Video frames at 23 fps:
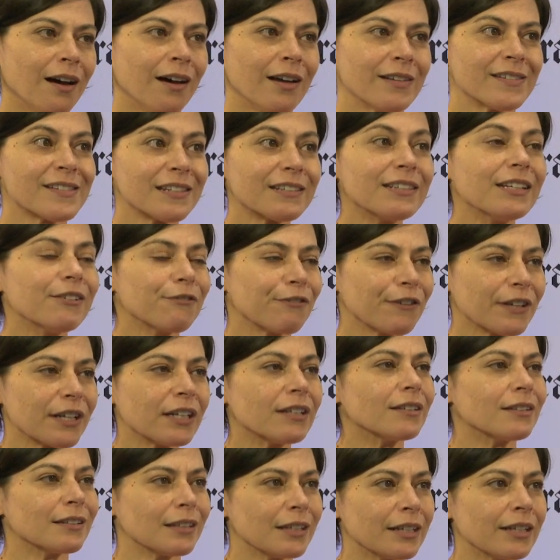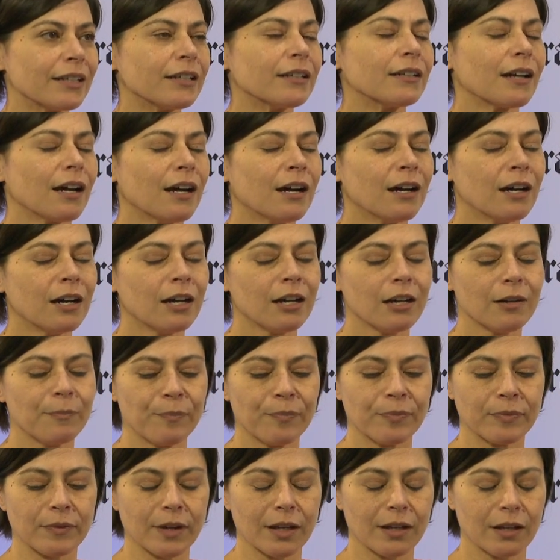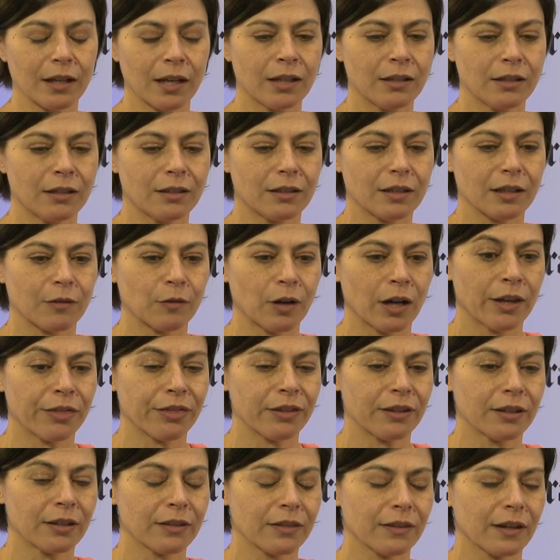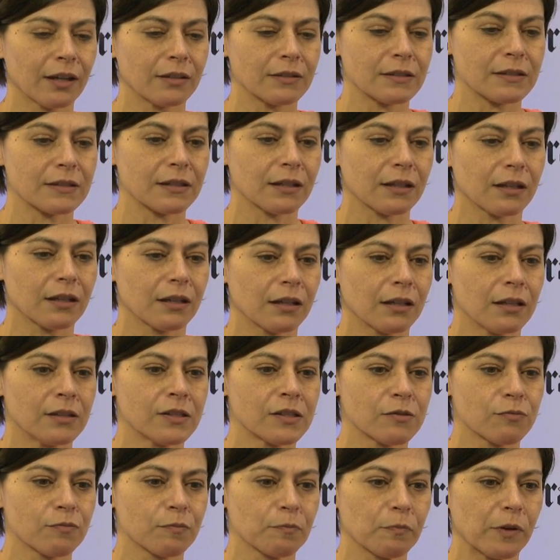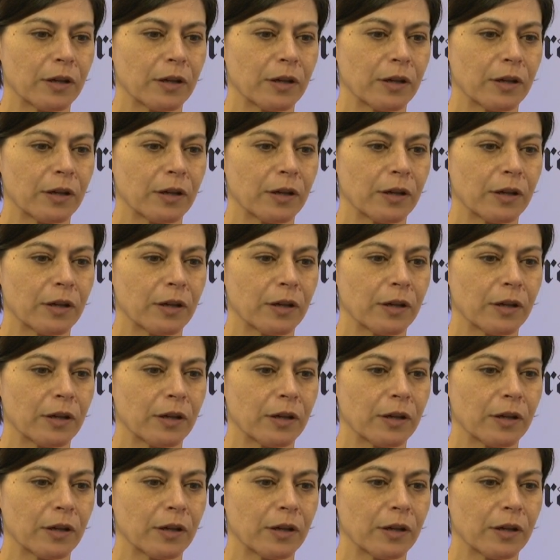Significantly, and I think that it's